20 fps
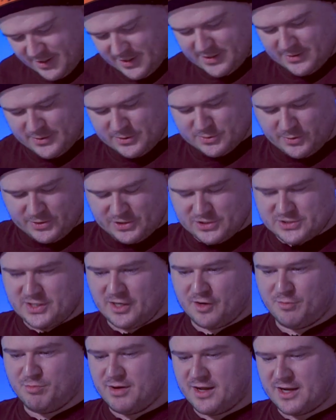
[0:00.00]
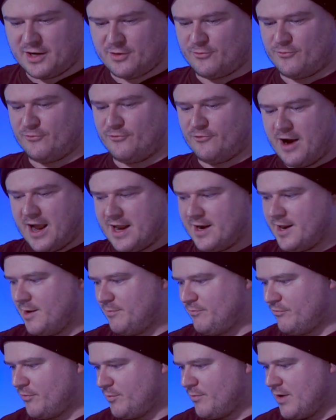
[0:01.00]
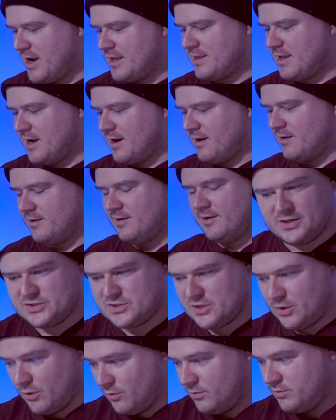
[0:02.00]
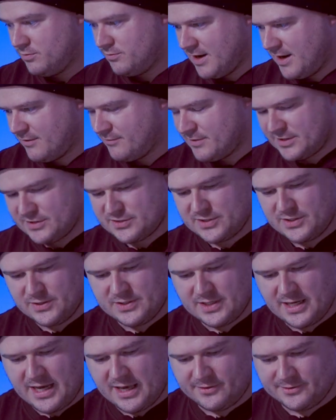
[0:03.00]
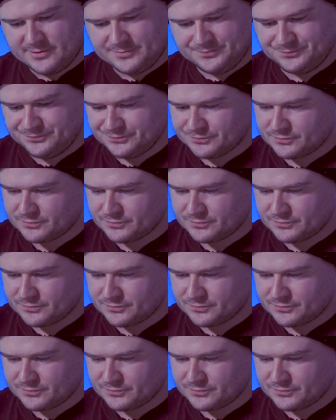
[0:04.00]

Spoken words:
to do is we're just going to pick right up from right there. So everything's glued together.